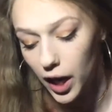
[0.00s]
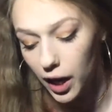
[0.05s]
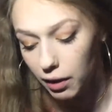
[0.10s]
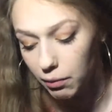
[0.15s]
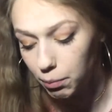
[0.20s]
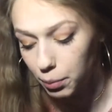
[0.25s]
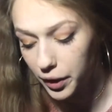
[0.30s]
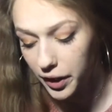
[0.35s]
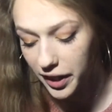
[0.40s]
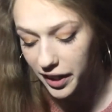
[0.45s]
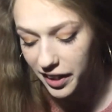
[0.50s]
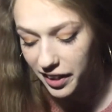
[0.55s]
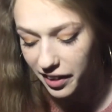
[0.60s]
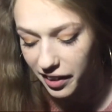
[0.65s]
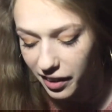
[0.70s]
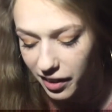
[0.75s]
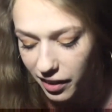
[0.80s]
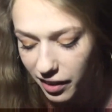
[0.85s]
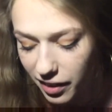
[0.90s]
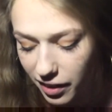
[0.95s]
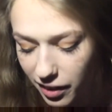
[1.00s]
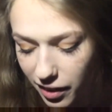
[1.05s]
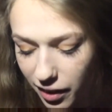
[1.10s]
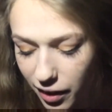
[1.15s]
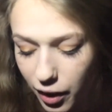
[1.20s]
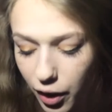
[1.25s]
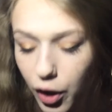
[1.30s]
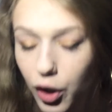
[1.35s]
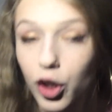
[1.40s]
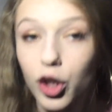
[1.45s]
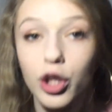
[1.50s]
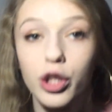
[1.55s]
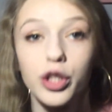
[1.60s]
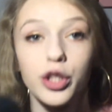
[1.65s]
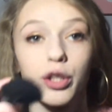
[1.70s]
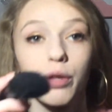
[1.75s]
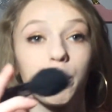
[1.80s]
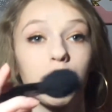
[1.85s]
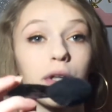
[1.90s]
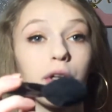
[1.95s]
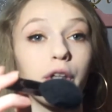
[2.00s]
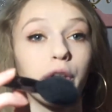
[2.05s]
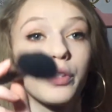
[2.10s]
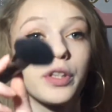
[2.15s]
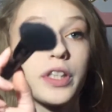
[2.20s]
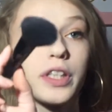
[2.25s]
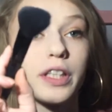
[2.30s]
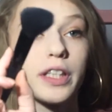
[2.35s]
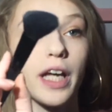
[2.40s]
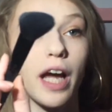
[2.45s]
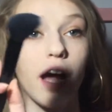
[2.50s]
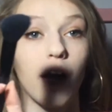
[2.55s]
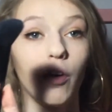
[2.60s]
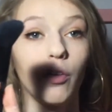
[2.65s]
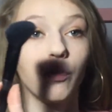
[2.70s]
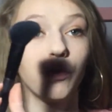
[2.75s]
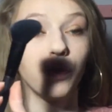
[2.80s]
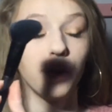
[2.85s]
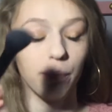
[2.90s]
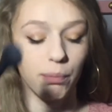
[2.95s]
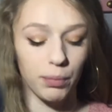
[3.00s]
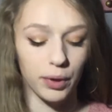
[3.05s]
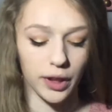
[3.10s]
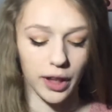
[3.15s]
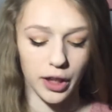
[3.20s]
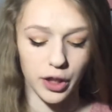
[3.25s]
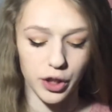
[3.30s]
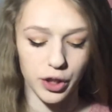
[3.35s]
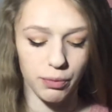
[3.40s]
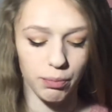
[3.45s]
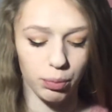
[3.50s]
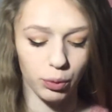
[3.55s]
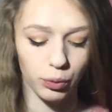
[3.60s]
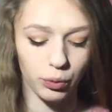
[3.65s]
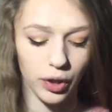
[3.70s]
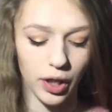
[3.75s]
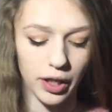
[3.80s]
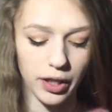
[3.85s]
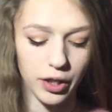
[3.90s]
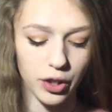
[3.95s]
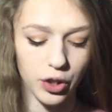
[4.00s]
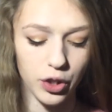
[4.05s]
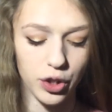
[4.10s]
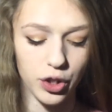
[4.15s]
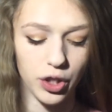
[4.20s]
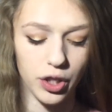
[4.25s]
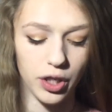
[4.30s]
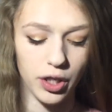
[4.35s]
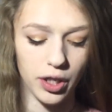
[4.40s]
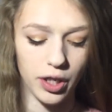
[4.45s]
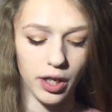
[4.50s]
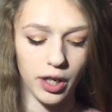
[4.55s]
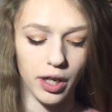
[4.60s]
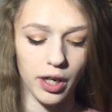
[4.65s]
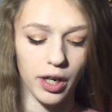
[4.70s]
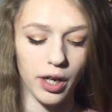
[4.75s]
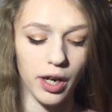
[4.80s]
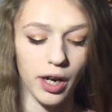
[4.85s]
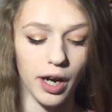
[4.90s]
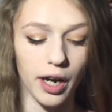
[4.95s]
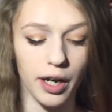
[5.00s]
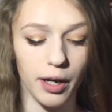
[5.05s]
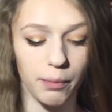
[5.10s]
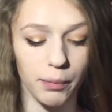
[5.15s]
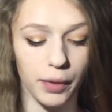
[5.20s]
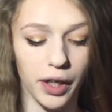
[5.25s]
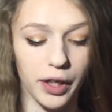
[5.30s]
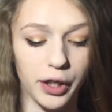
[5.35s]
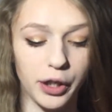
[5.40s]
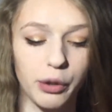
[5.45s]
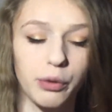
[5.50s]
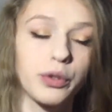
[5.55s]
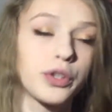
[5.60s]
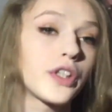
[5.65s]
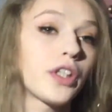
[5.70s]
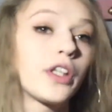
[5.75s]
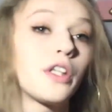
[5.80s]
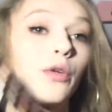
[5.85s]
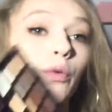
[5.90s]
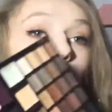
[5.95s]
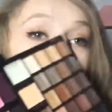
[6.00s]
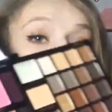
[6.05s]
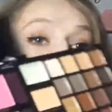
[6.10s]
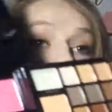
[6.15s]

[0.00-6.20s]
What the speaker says: hot pink. So I'm gonna use this e.l.f. blush brush, and I'm gonna use the